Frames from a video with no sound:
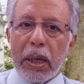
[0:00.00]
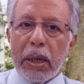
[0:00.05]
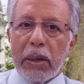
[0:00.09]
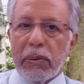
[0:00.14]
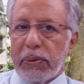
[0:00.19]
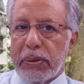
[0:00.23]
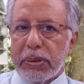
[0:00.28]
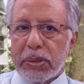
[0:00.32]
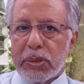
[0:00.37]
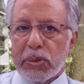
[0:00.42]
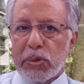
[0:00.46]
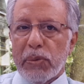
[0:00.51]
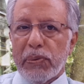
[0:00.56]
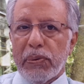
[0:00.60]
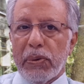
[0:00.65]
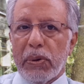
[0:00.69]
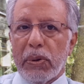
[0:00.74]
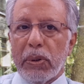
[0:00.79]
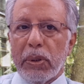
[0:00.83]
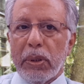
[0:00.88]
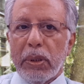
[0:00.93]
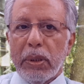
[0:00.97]
First of
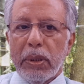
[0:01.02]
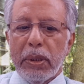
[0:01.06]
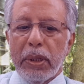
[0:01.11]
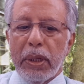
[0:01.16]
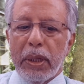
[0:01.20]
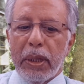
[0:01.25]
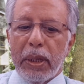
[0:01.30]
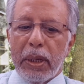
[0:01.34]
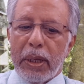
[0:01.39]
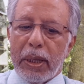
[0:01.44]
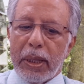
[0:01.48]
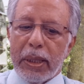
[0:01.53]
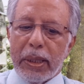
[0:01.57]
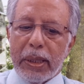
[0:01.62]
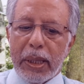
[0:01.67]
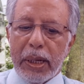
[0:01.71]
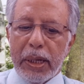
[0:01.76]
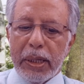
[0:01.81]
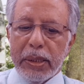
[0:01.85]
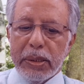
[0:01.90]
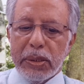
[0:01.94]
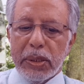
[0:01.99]
all,
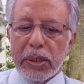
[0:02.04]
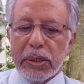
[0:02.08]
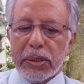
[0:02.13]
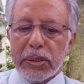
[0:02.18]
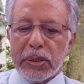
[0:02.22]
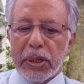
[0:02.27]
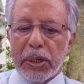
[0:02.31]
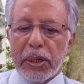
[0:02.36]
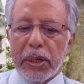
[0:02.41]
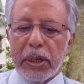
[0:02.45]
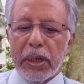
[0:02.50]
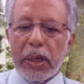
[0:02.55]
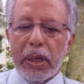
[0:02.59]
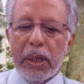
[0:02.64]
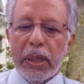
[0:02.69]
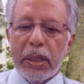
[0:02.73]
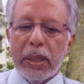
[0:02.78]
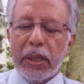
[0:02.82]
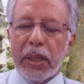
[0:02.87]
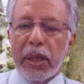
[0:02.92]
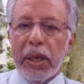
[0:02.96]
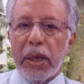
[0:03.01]

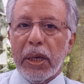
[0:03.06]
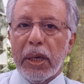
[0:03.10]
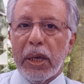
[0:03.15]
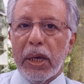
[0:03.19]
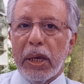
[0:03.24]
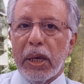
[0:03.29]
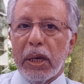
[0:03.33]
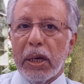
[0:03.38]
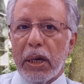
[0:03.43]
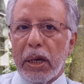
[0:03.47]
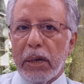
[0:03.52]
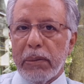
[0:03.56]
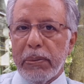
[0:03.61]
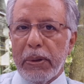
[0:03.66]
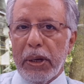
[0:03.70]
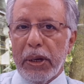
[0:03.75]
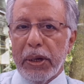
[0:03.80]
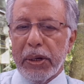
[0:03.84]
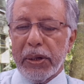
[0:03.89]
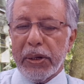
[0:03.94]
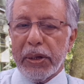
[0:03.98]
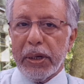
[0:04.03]
360-degree thinking
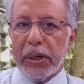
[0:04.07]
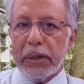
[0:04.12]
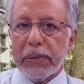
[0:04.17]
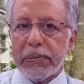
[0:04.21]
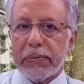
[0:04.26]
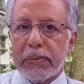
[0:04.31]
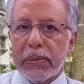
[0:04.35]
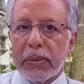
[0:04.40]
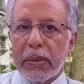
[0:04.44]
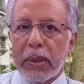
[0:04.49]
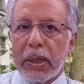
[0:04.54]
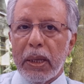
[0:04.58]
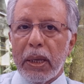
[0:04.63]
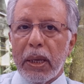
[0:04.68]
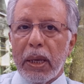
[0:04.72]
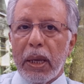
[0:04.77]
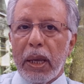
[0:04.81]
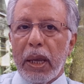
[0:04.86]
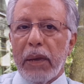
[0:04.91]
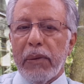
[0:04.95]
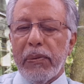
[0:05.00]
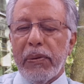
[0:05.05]
ability.
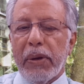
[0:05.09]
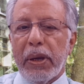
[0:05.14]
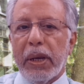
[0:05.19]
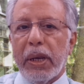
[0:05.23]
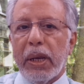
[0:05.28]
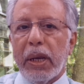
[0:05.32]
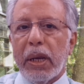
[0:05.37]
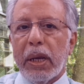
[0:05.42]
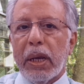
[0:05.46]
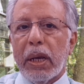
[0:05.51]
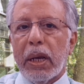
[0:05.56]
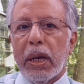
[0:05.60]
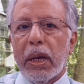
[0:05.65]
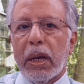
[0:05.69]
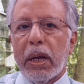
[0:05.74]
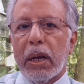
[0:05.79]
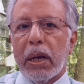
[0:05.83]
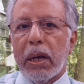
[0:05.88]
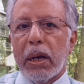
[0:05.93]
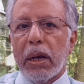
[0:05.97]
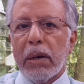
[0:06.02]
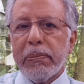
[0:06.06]
A very
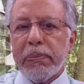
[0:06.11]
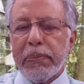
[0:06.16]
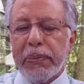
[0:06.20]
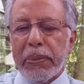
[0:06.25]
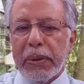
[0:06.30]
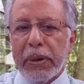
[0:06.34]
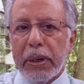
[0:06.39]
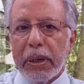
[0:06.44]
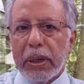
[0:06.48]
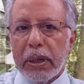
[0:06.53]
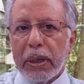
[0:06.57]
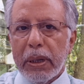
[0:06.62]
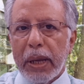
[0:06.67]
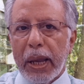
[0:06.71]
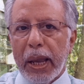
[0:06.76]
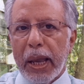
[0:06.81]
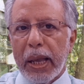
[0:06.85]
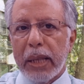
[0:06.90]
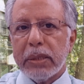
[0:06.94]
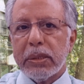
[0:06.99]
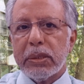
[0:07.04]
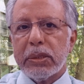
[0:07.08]

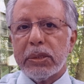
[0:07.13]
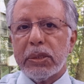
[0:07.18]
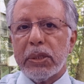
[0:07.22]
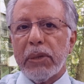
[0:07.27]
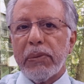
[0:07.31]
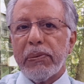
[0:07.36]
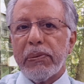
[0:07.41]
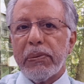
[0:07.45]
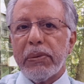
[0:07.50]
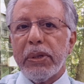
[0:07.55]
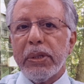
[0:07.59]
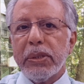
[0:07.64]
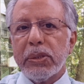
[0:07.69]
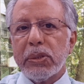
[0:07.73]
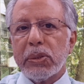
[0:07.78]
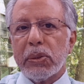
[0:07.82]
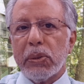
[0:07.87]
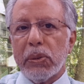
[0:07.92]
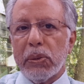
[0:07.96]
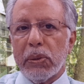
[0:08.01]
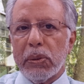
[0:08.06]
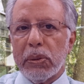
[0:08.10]
comprehensive
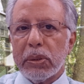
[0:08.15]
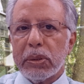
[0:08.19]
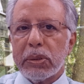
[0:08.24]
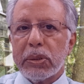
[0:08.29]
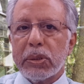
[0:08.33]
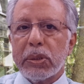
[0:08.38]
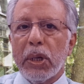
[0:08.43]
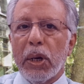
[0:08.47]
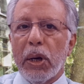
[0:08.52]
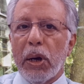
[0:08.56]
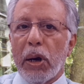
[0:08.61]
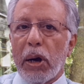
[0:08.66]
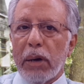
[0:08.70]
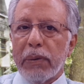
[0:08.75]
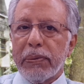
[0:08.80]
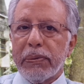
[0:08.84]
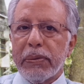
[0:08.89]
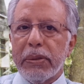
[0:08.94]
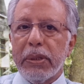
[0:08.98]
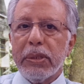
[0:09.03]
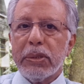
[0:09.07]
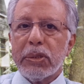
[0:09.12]
discourse
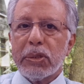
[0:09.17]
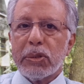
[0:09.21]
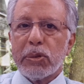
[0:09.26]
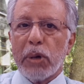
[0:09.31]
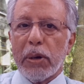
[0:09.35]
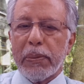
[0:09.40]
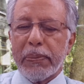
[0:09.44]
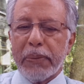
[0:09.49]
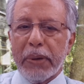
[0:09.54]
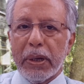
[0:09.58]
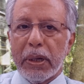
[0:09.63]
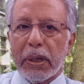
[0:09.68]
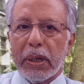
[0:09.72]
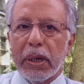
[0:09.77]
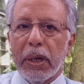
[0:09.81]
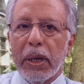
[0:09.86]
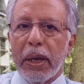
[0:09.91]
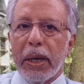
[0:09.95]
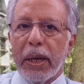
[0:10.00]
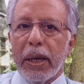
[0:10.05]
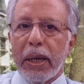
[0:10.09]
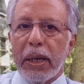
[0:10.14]
of this topic
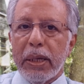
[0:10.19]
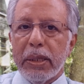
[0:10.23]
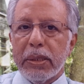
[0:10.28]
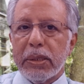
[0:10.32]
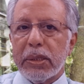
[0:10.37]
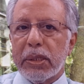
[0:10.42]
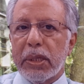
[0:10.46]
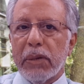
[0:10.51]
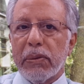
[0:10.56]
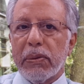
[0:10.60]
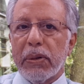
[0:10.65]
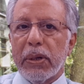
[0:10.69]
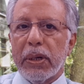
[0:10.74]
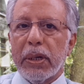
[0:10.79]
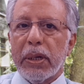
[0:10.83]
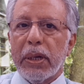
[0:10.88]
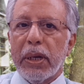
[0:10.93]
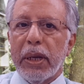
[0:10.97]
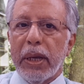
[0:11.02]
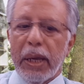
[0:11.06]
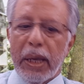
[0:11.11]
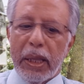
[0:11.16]
is given
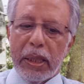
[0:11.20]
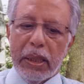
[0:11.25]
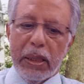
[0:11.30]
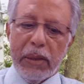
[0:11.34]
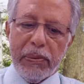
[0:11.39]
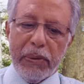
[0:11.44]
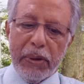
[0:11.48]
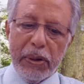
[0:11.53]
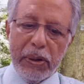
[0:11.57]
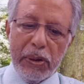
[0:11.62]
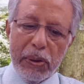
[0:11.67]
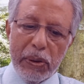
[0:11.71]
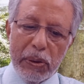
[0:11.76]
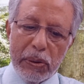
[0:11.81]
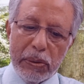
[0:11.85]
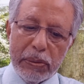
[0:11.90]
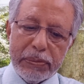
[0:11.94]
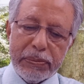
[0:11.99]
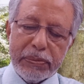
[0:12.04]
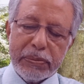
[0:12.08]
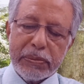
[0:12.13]
in the video.